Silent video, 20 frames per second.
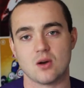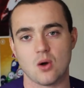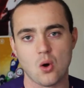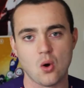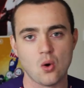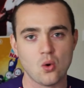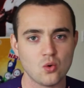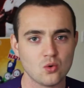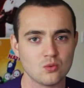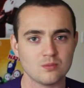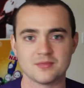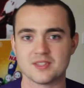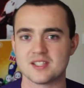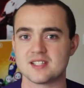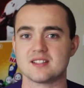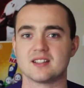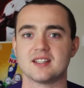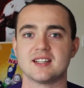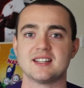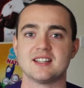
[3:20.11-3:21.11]
ohm
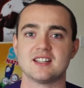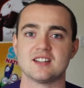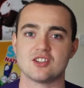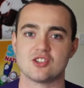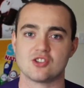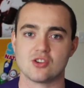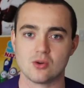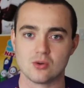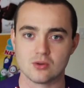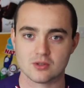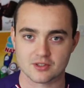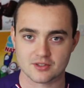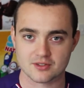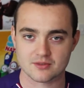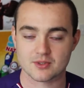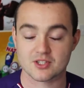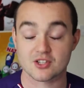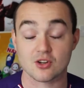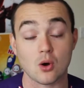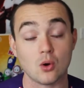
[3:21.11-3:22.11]
design in the shoulders,
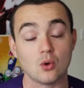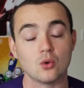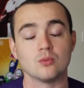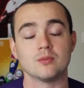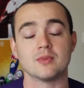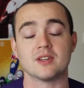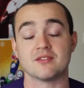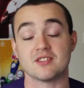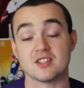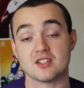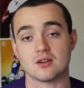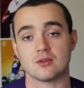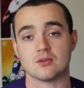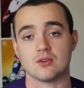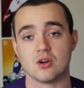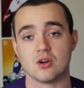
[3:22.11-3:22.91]
which ohm, if you don't